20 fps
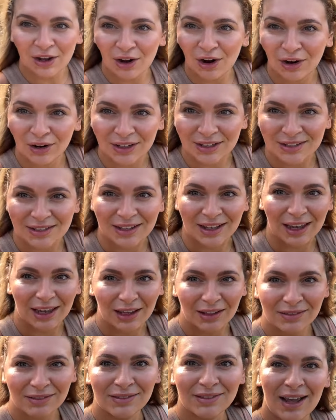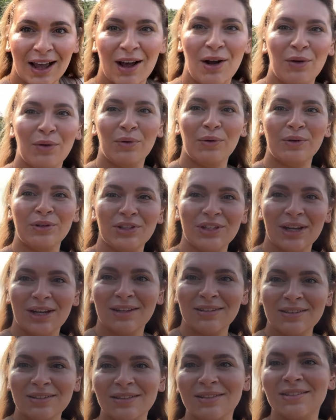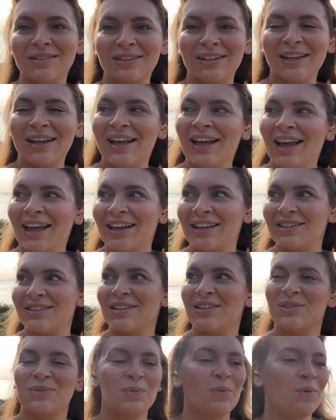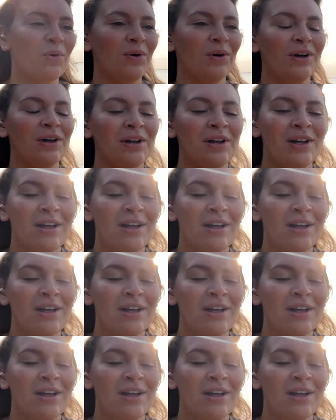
honestly, how gorgeous is this walk?